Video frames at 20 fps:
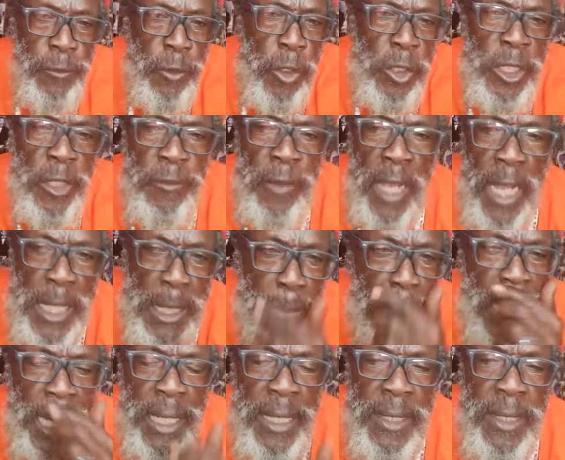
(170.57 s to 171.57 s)
First of all,
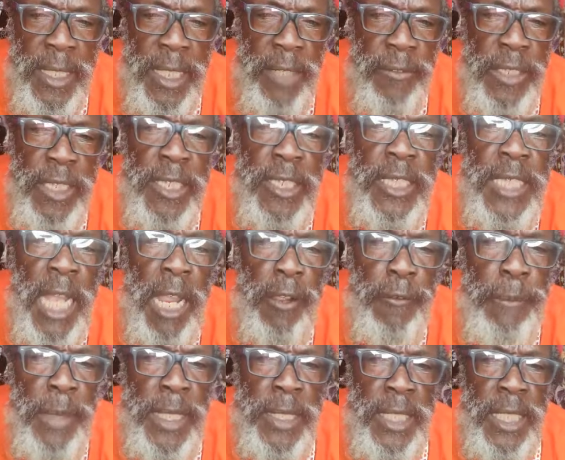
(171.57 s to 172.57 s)
the Magen David is the
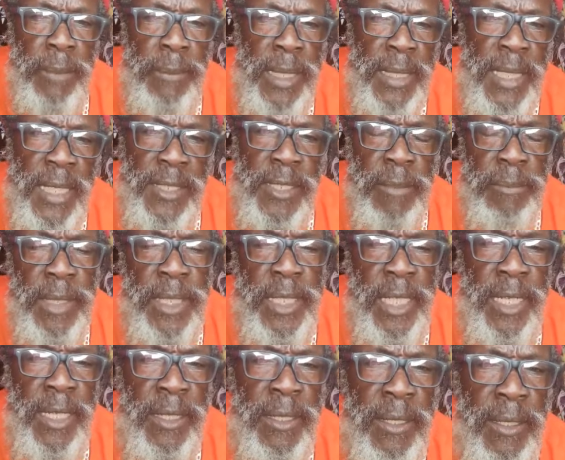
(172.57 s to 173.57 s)
star of Bethlehem. A decimal
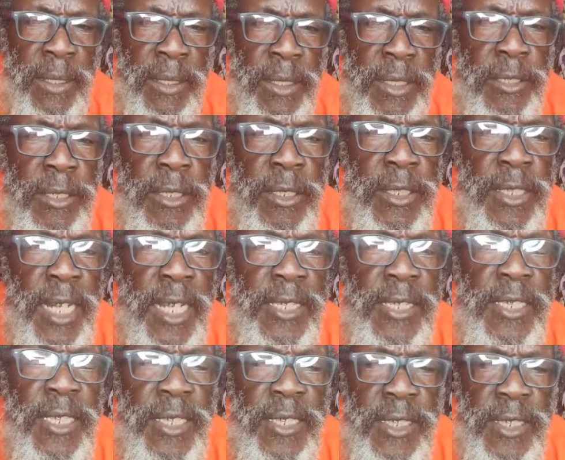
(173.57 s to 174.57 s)
day.
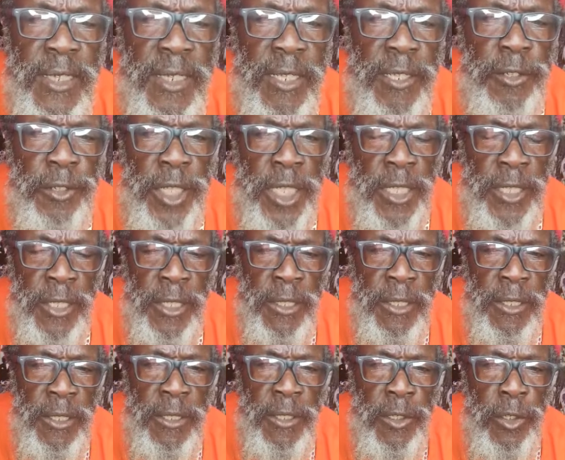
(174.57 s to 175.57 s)
360 degree.
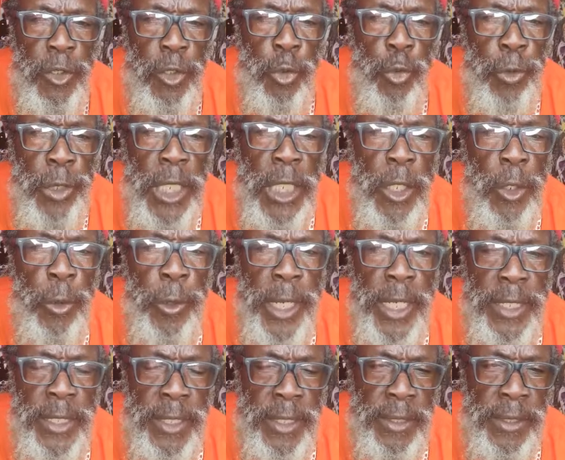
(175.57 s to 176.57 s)
Two
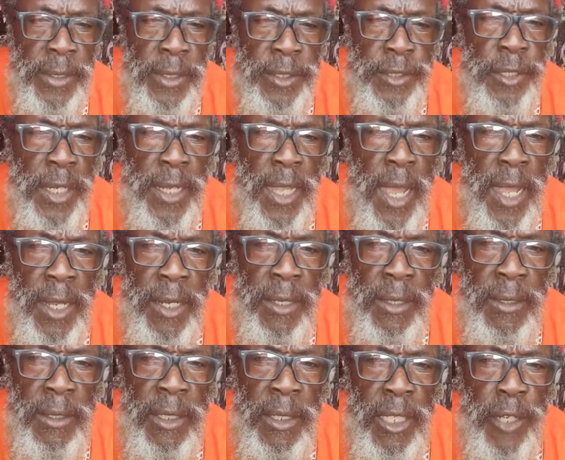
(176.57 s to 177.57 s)
equated
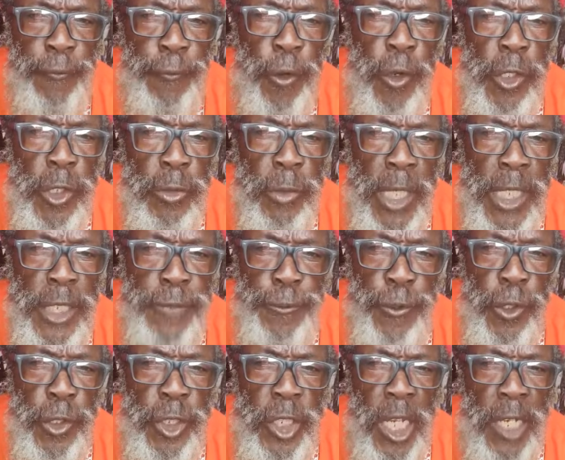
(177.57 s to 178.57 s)
triangle. The first one is
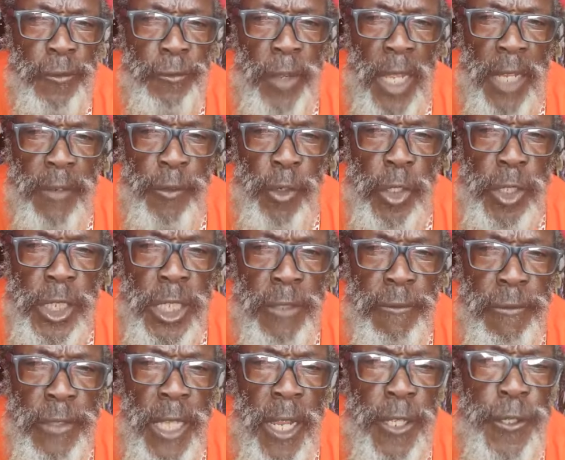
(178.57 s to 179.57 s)
1 John 5, verse
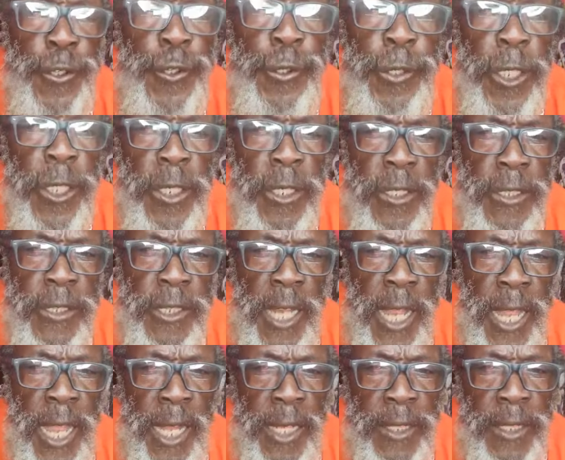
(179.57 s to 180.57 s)
7. There are three in
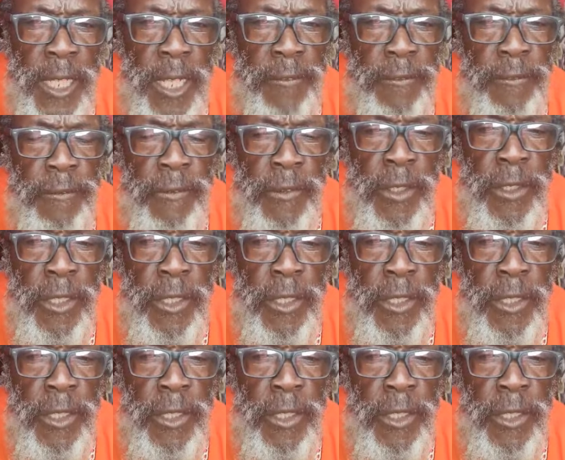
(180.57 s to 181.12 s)
Zion, the heaven.